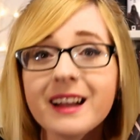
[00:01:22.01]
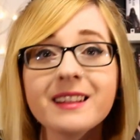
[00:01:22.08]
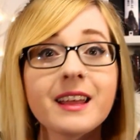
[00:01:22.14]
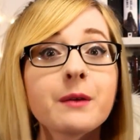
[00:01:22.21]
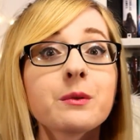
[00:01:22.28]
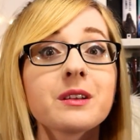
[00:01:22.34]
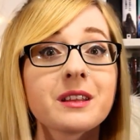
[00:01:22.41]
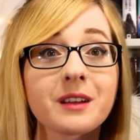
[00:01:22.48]
They
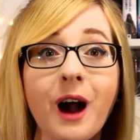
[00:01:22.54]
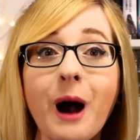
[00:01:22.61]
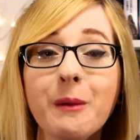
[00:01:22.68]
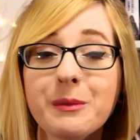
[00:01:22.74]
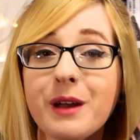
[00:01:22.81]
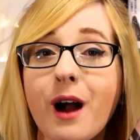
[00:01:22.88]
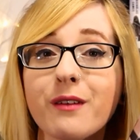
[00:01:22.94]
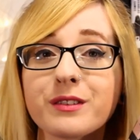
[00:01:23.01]
really caught
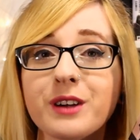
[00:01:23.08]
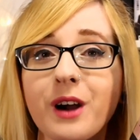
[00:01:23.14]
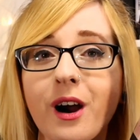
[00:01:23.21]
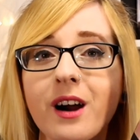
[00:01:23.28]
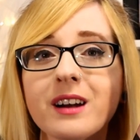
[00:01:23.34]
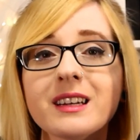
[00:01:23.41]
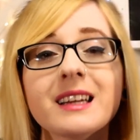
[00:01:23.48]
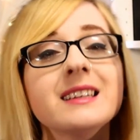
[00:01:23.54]
me off
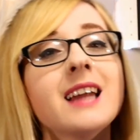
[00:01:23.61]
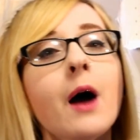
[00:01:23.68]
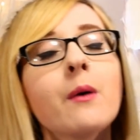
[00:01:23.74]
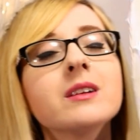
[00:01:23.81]
guard and now